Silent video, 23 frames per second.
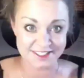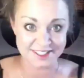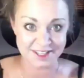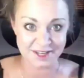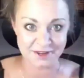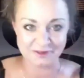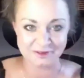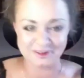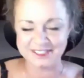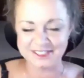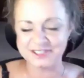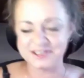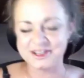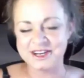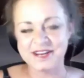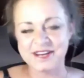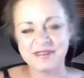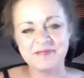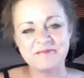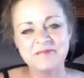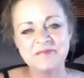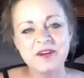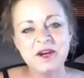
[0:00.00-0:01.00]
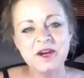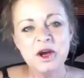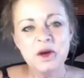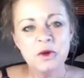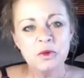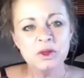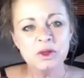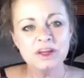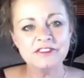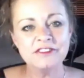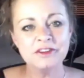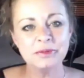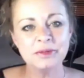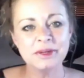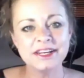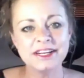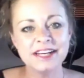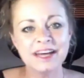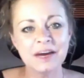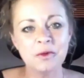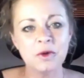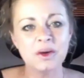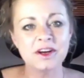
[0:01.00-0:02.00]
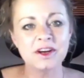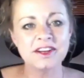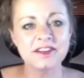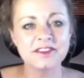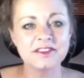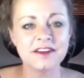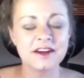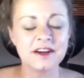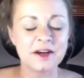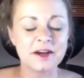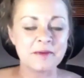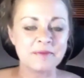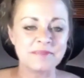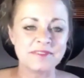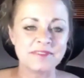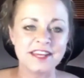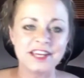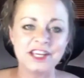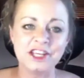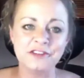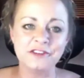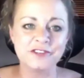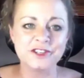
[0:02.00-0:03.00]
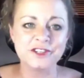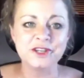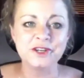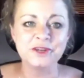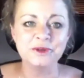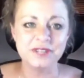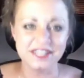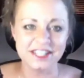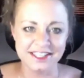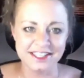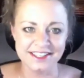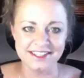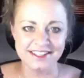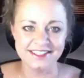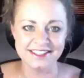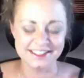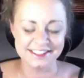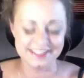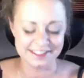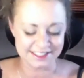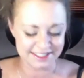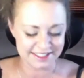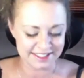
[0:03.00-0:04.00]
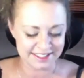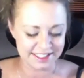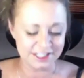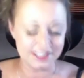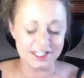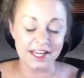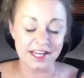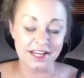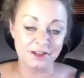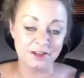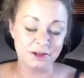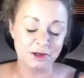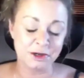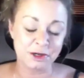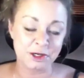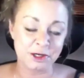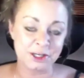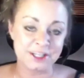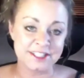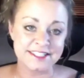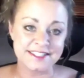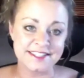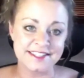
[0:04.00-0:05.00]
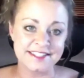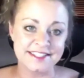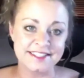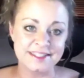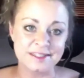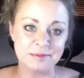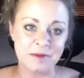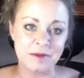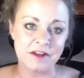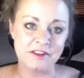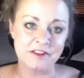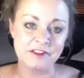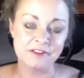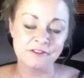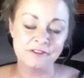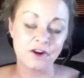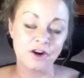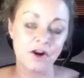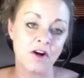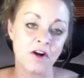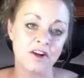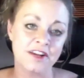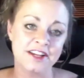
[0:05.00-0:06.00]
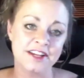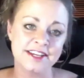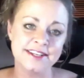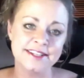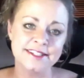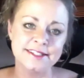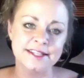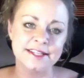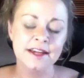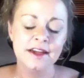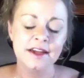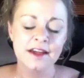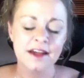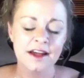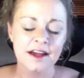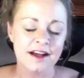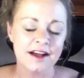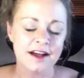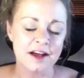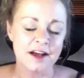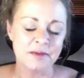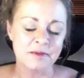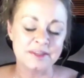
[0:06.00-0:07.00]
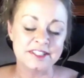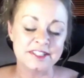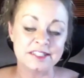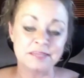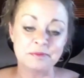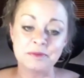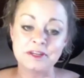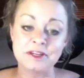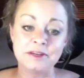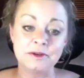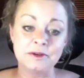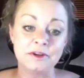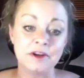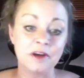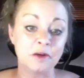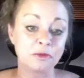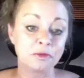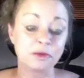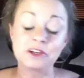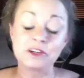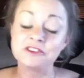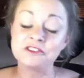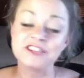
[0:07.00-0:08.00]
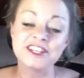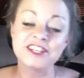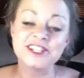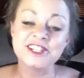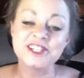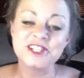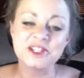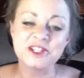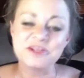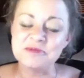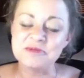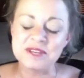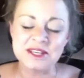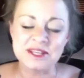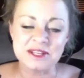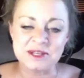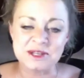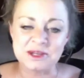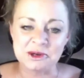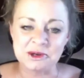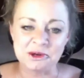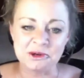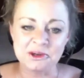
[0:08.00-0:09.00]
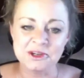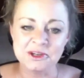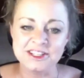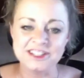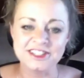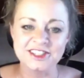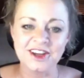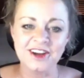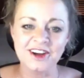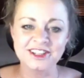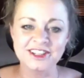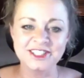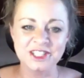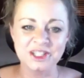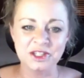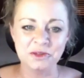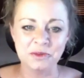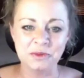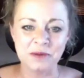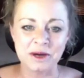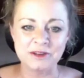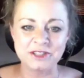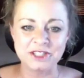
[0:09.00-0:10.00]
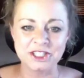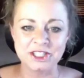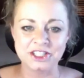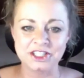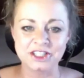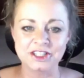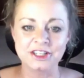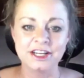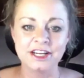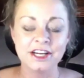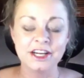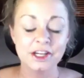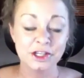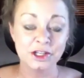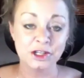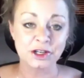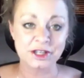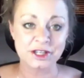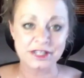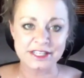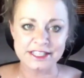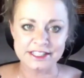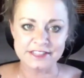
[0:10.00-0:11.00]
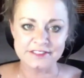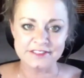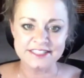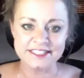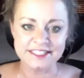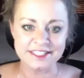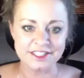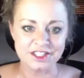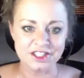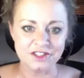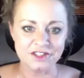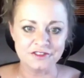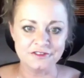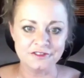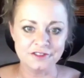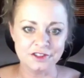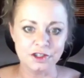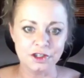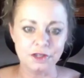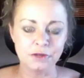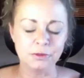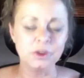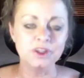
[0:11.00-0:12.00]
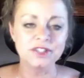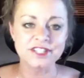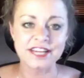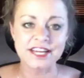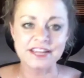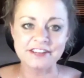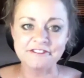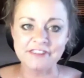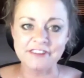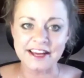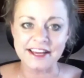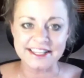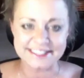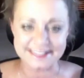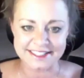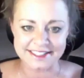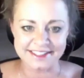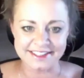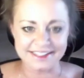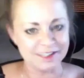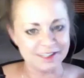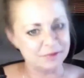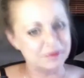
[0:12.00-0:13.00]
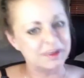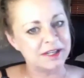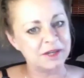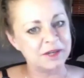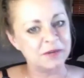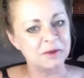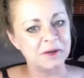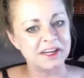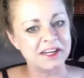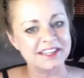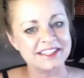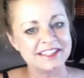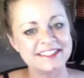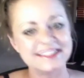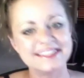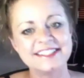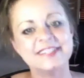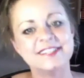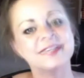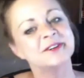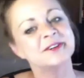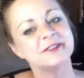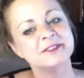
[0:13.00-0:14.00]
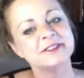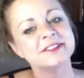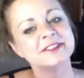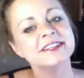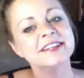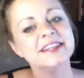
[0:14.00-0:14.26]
song was great. Well, everybody, I want to thank you for tuning in and listening to Andrew Chris this month for August. It's been a privilege to meet you and talk to you about your gifts because you're multifaceted in many ways. So